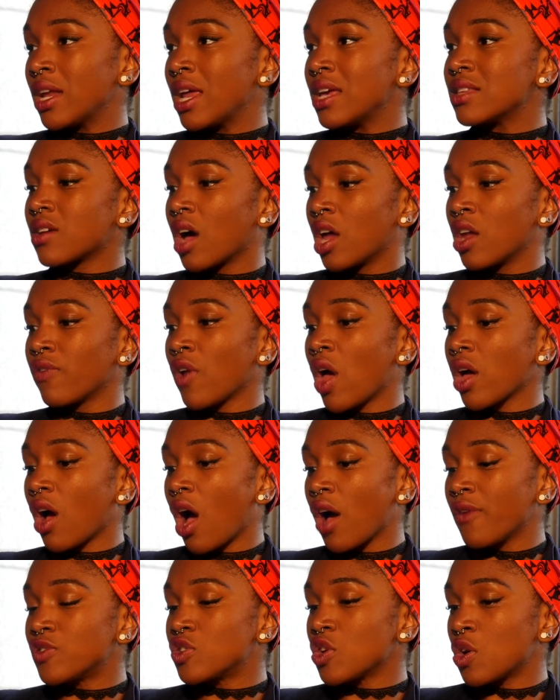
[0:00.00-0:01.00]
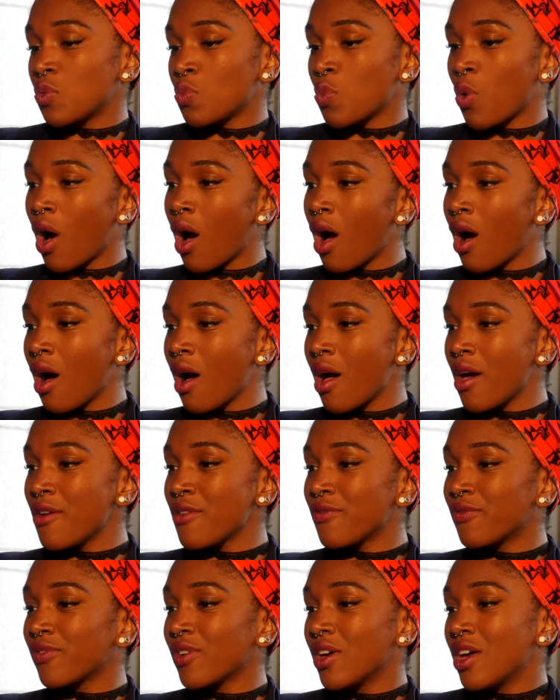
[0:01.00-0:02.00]
It's kind of like, I've done what
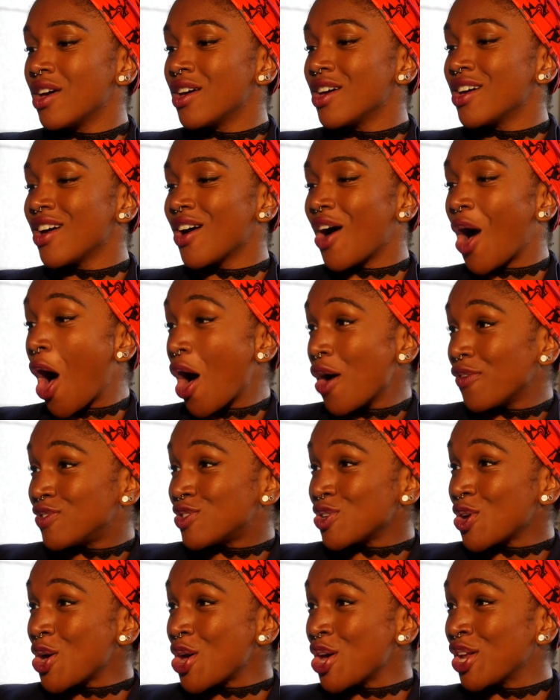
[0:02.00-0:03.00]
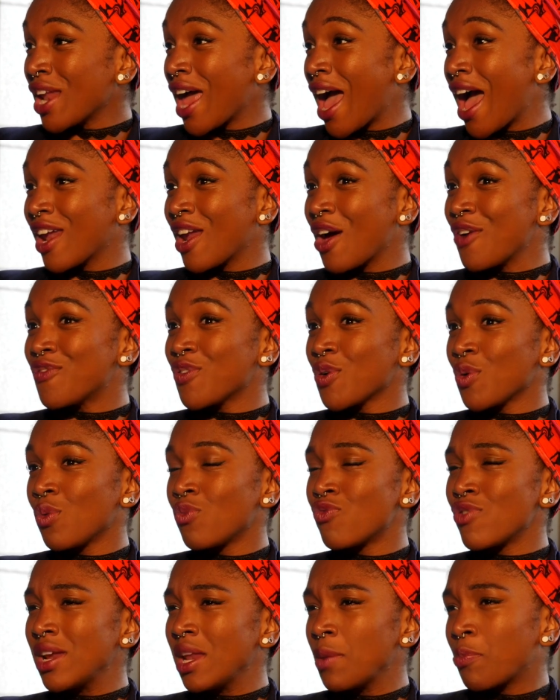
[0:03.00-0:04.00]
I've done, and I feel
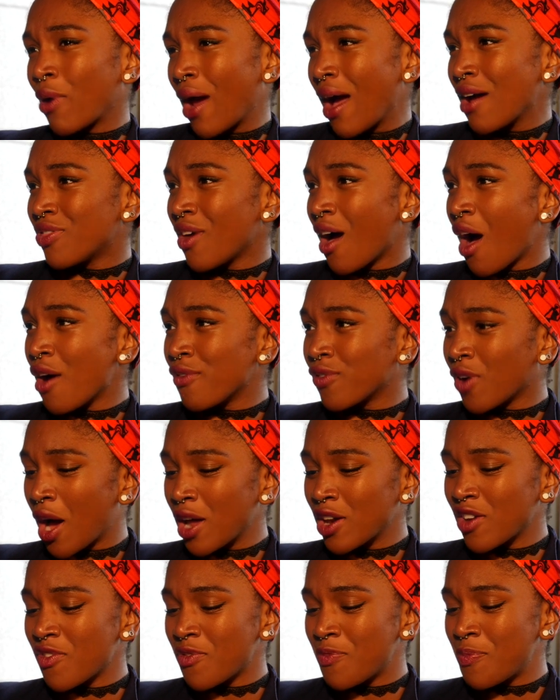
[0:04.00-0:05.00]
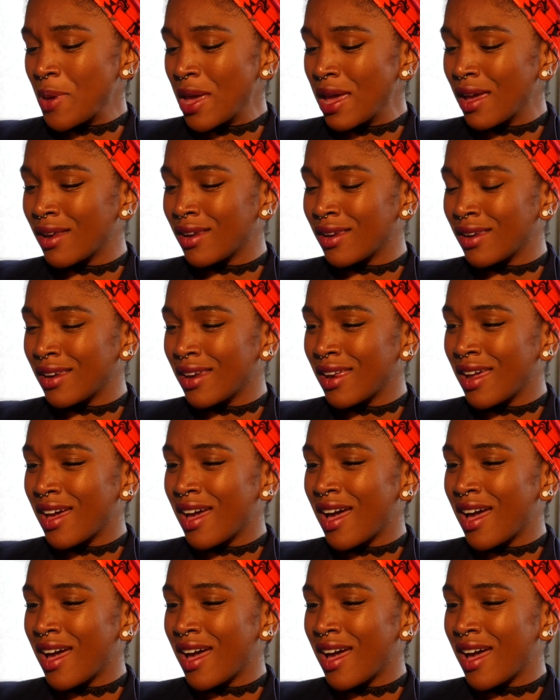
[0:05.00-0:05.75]
really proud that I've kind of been